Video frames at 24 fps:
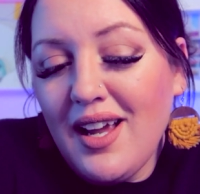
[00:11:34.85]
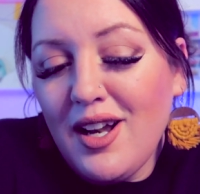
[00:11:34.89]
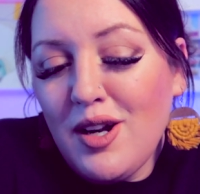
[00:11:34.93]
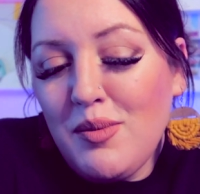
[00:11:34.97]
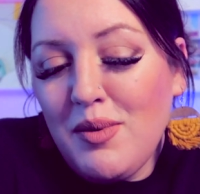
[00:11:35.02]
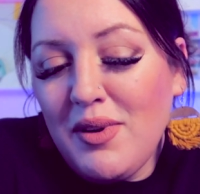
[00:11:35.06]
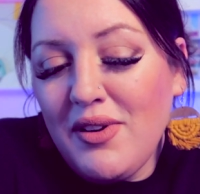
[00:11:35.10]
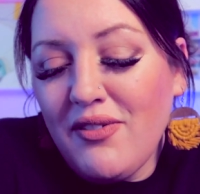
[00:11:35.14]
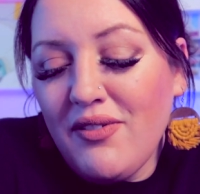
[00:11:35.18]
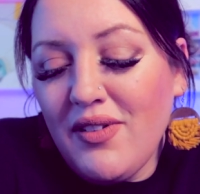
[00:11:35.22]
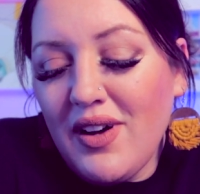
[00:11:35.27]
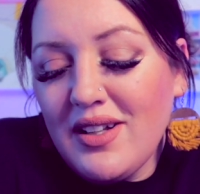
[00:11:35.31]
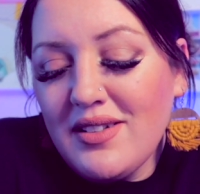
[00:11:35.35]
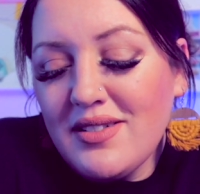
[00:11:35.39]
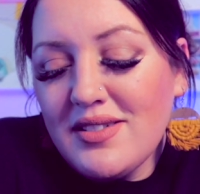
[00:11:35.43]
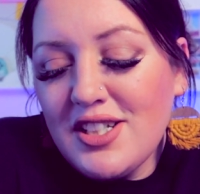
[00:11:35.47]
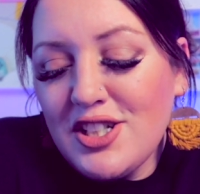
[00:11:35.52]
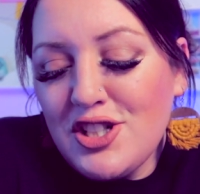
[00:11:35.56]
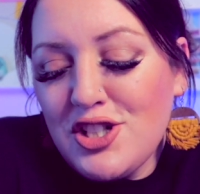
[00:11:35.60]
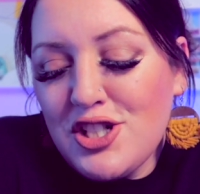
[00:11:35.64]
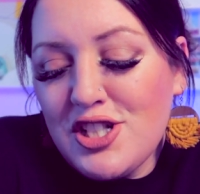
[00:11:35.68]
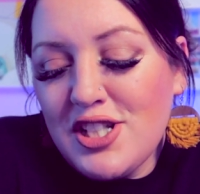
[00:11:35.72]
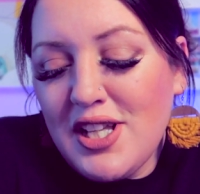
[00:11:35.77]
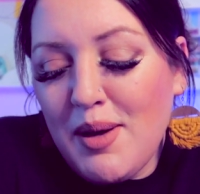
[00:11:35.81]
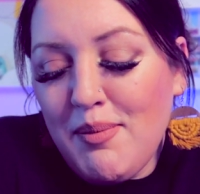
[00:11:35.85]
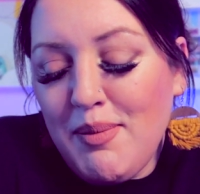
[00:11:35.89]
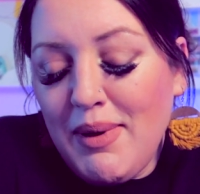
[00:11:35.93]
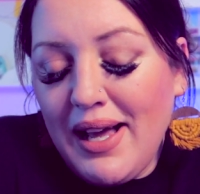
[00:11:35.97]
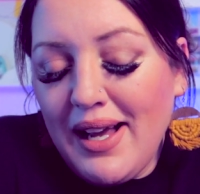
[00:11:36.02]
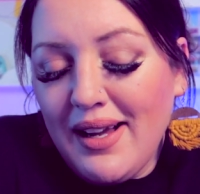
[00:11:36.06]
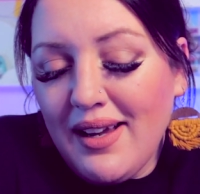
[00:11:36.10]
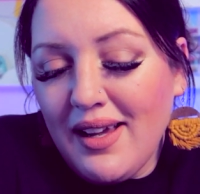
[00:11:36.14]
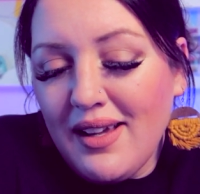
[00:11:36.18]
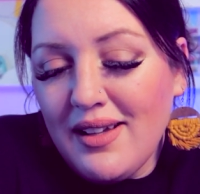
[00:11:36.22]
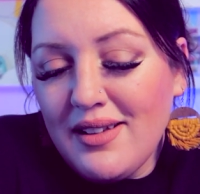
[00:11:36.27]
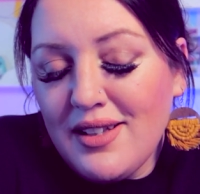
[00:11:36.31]
It'll be fun to just get
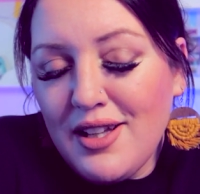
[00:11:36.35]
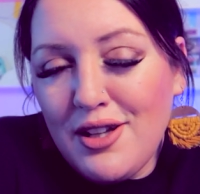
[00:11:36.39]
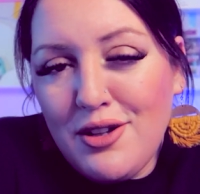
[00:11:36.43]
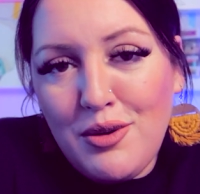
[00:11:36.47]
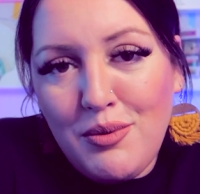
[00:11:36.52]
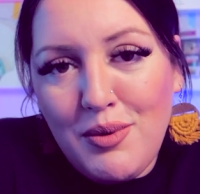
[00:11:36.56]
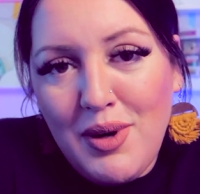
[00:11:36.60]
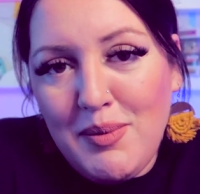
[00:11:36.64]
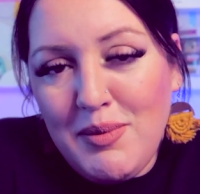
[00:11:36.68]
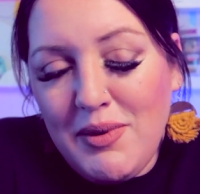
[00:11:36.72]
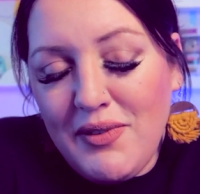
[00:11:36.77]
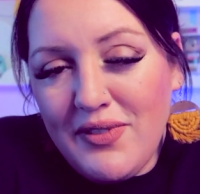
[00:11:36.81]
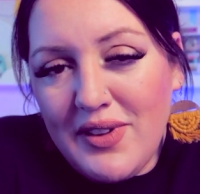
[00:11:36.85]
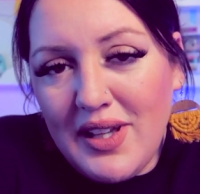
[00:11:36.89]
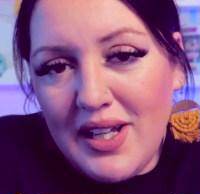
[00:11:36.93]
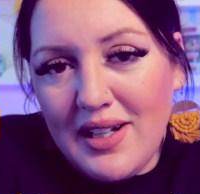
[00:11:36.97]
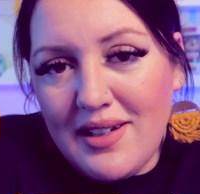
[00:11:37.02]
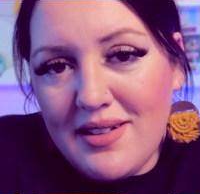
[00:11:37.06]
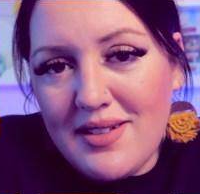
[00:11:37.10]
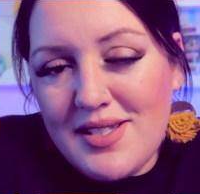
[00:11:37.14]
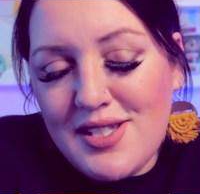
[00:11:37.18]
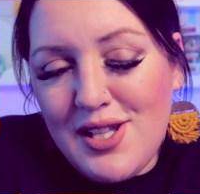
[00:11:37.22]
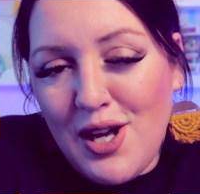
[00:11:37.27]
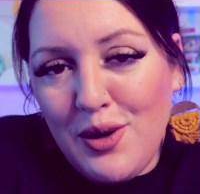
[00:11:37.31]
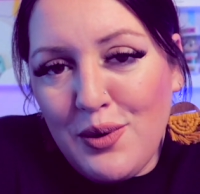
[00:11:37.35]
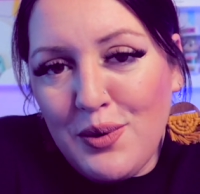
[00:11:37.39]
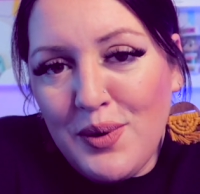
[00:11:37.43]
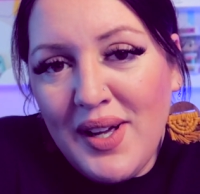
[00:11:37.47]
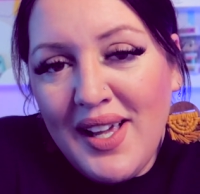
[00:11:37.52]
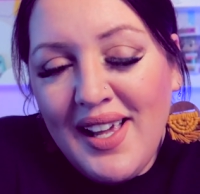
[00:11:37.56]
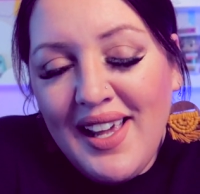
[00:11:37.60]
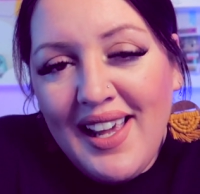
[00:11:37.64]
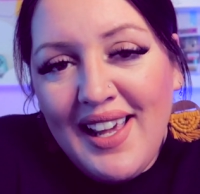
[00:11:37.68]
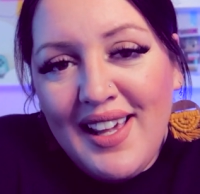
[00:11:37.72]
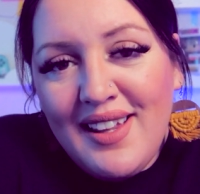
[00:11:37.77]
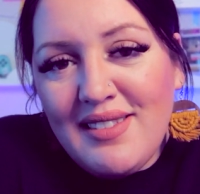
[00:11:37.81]
back in the realm of things. So
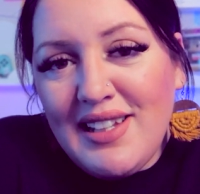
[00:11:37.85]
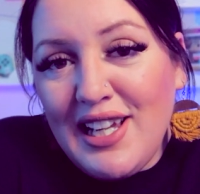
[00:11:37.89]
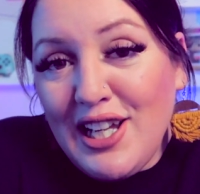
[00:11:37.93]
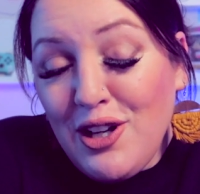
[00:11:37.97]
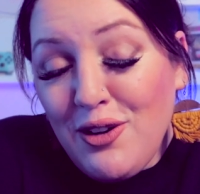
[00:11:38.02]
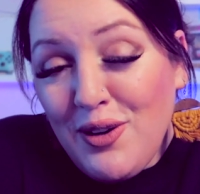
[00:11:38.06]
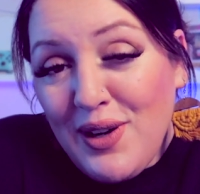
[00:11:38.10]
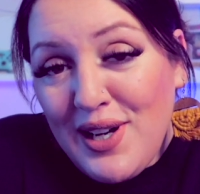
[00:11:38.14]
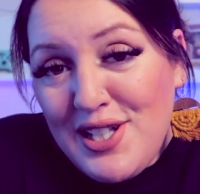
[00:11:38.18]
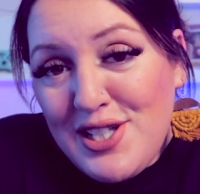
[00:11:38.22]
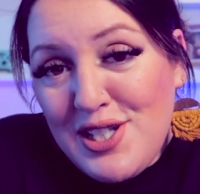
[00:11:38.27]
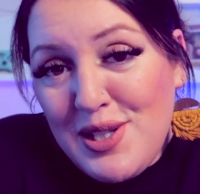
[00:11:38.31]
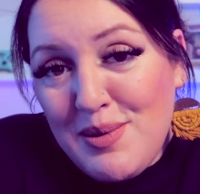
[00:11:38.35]
thank you guys